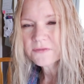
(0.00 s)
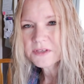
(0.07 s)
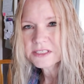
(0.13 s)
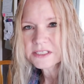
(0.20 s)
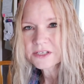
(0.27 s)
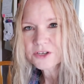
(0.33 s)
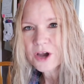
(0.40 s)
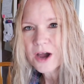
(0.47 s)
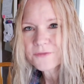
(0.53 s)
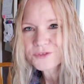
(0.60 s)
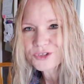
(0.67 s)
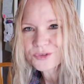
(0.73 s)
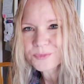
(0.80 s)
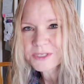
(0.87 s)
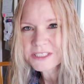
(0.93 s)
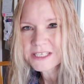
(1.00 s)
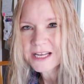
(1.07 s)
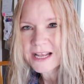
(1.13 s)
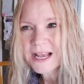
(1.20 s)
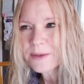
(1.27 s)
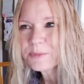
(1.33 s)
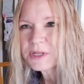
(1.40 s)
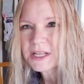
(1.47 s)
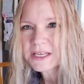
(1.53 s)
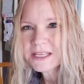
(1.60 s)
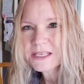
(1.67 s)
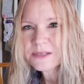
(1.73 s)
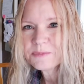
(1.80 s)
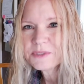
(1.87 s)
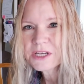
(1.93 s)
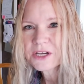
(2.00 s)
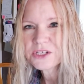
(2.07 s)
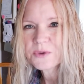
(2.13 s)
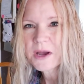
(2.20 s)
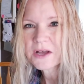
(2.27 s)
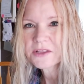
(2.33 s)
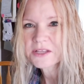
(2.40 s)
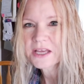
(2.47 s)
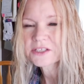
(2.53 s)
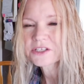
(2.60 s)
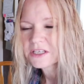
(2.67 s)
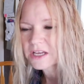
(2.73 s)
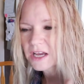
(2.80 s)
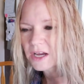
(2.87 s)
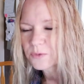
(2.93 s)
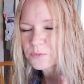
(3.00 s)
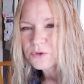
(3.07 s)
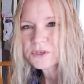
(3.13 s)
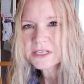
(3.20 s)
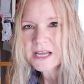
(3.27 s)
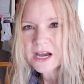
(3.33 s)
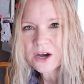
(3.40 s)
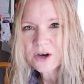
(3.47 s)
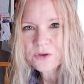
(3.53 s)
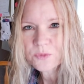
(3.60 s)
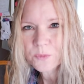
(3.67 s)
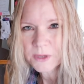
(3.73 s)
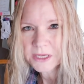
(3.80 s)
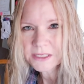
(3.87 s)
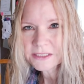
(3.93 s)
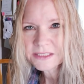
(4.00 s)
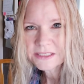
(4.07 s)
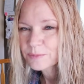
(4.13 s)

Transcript: He's in a golf tournament today. I'm going to let him tell you how that uh, root canal went.